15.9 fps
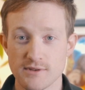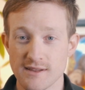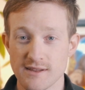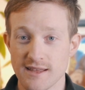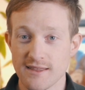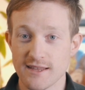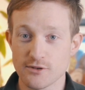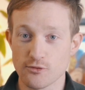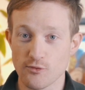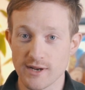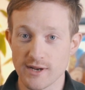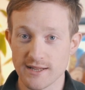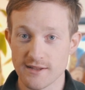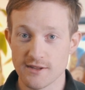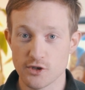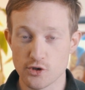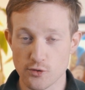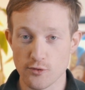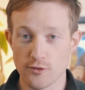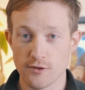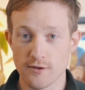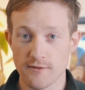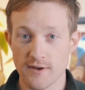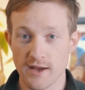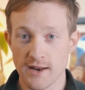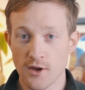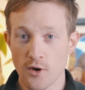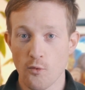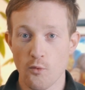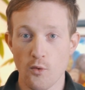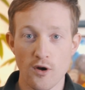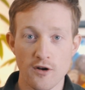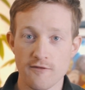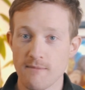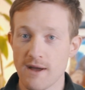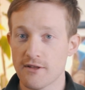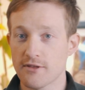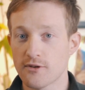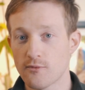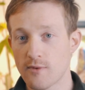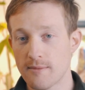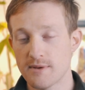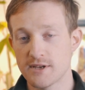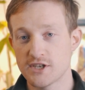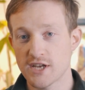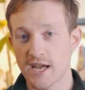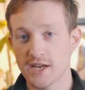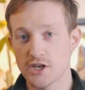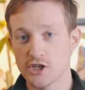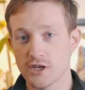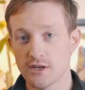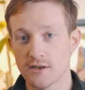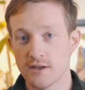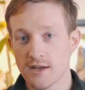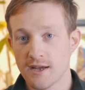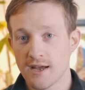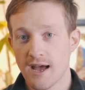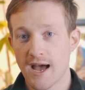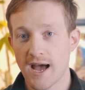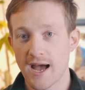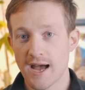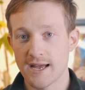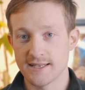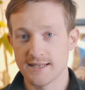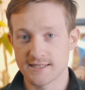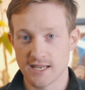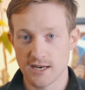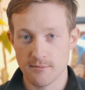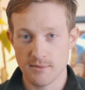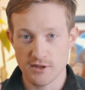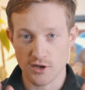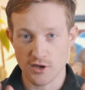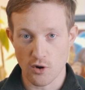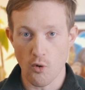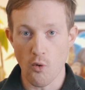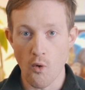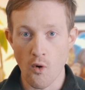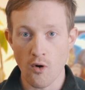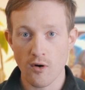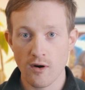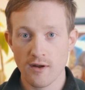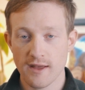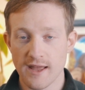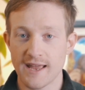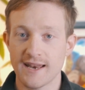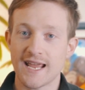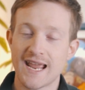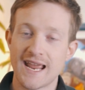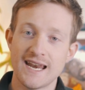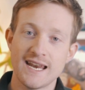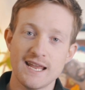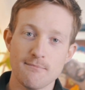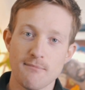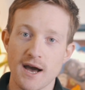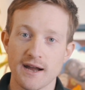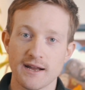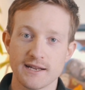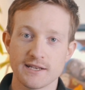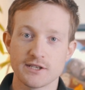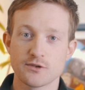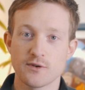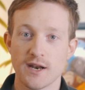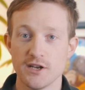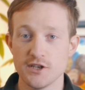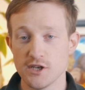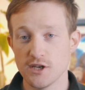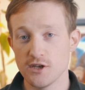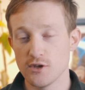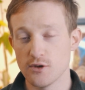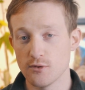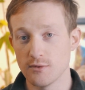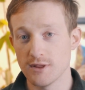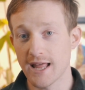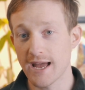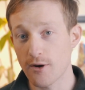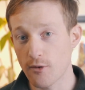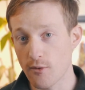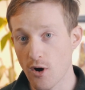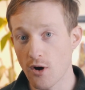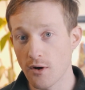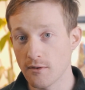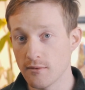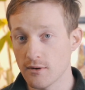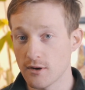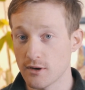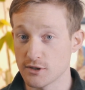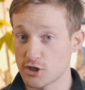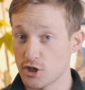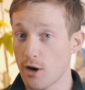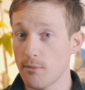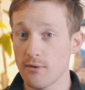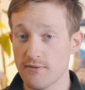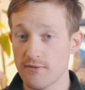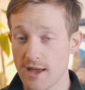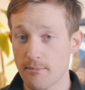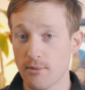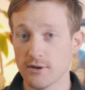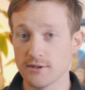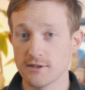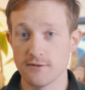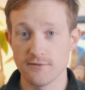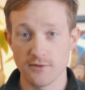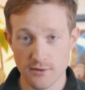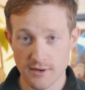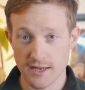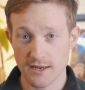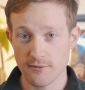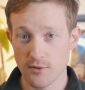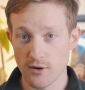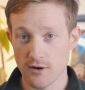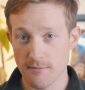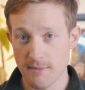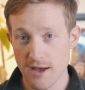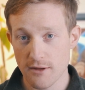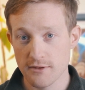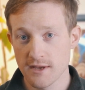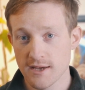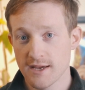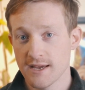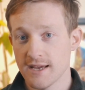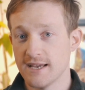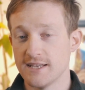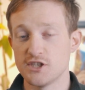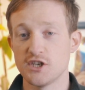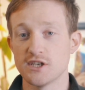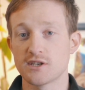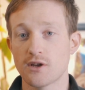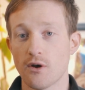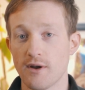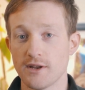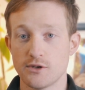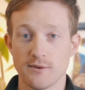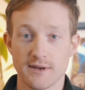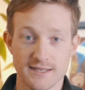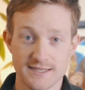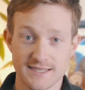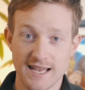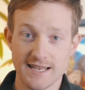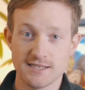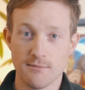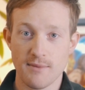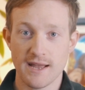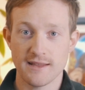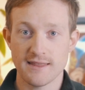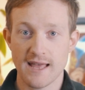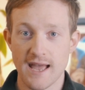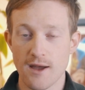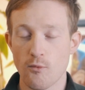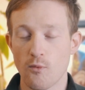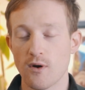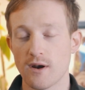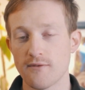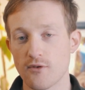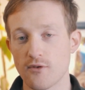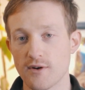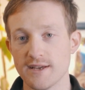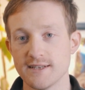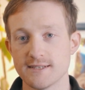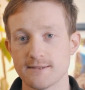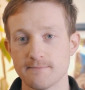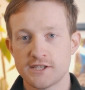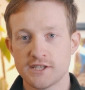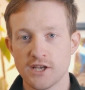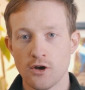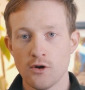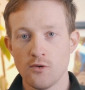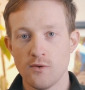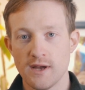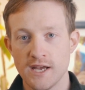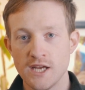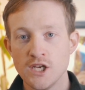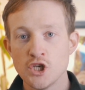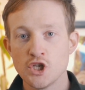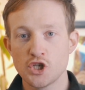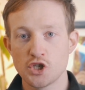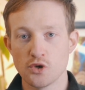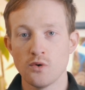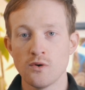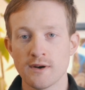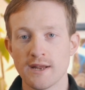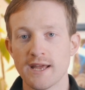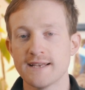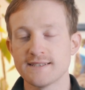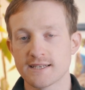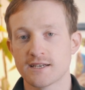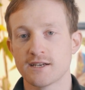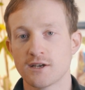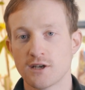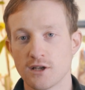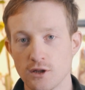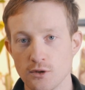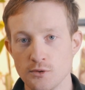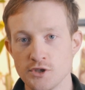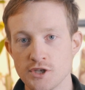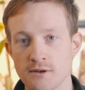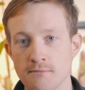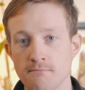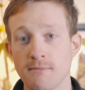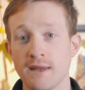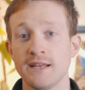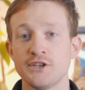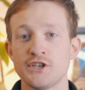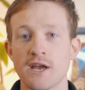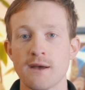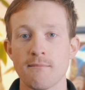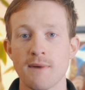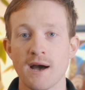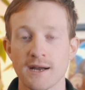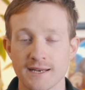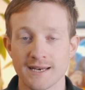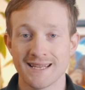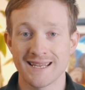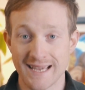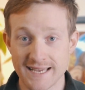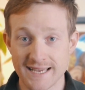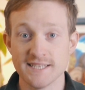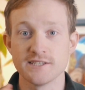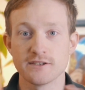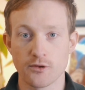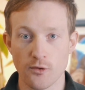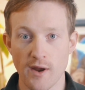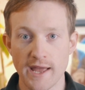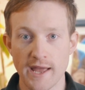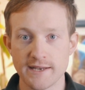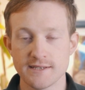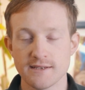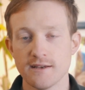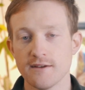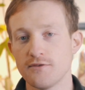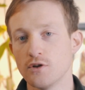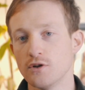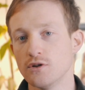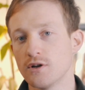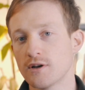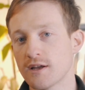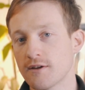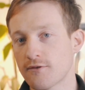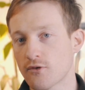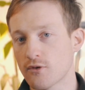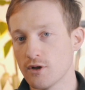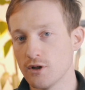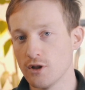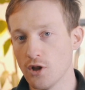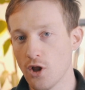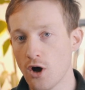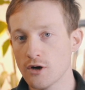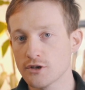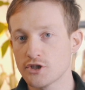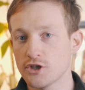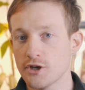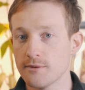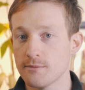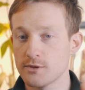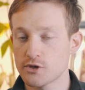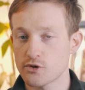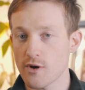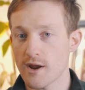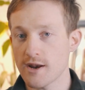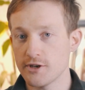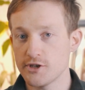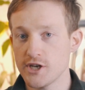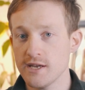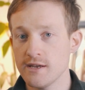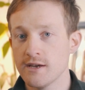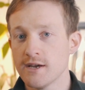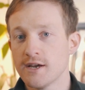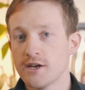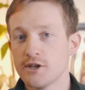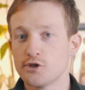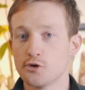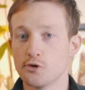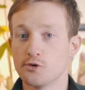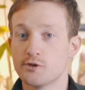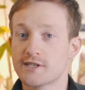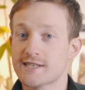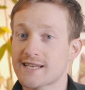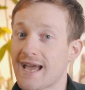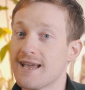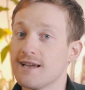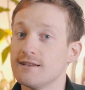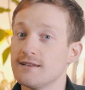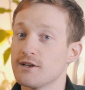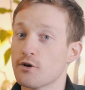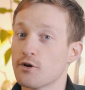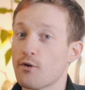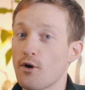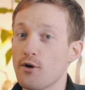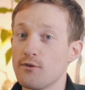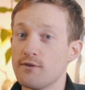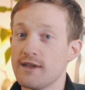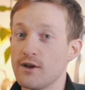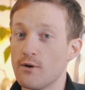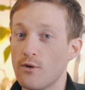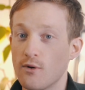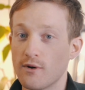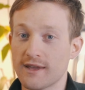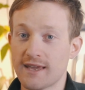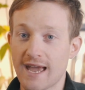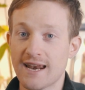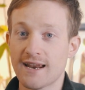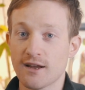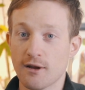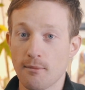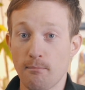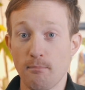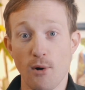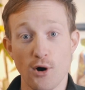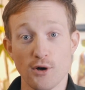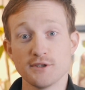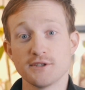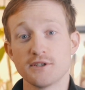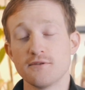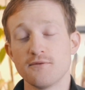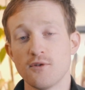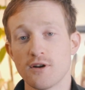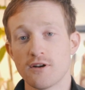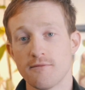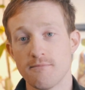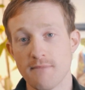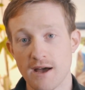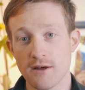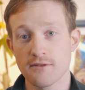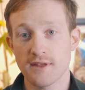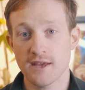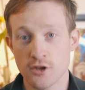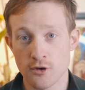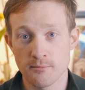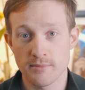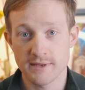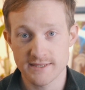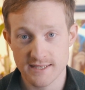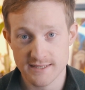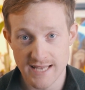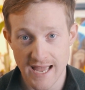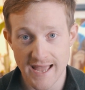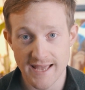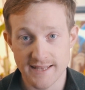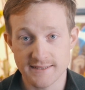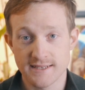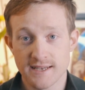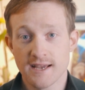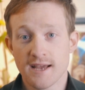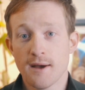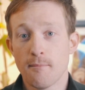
So that's really the truth of it. Word of mouth and reputation is going to be the core, and any marketing strategy you layer on top of that positive or negative word of mouth is just going to exacerbate that, whatever it is. So in short, as a conclusion, ManyChat marketing is great if you're looking for a long-term strategy to scale and grow the organic positive word of mouth that your business has.